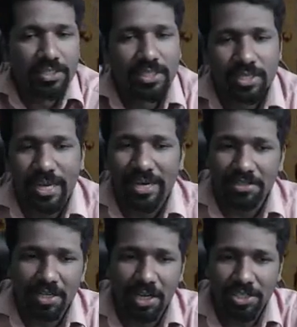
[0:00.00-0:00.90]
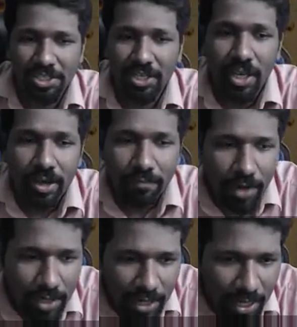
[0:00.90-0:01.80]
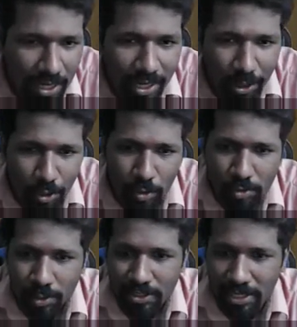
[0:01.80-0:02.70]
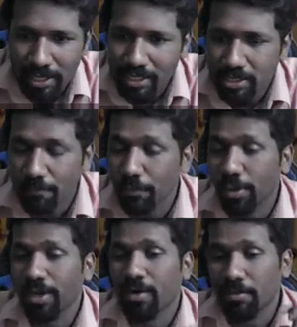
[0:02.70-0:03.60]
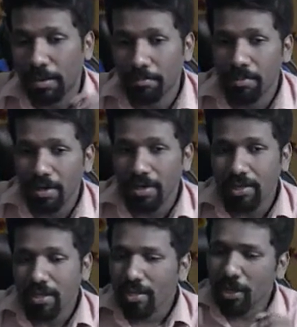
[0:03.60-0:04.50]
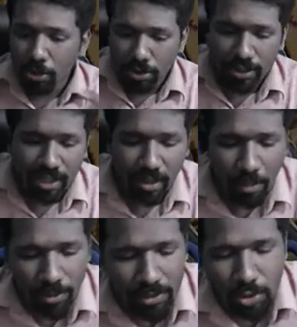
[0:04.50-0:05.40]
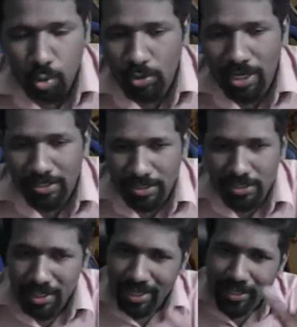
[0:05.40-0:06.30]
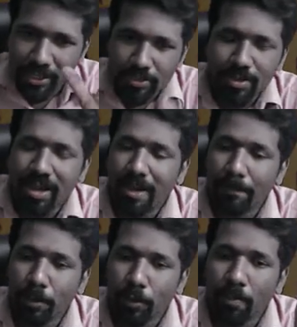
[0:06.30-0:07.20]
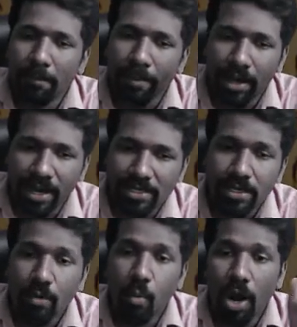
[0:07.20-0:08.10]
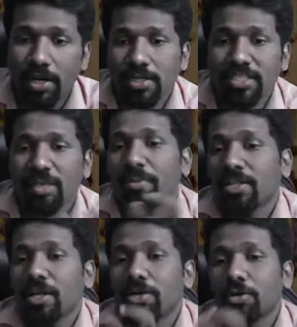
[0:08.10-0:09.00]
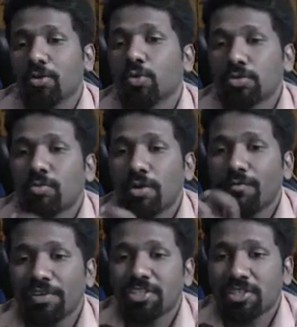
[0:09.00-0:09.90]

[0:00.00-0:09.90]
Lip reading: the translation, vertically and crosswise at least, if you can remember. The good thing about the sutras is this will help you to memorize what is the method to use for which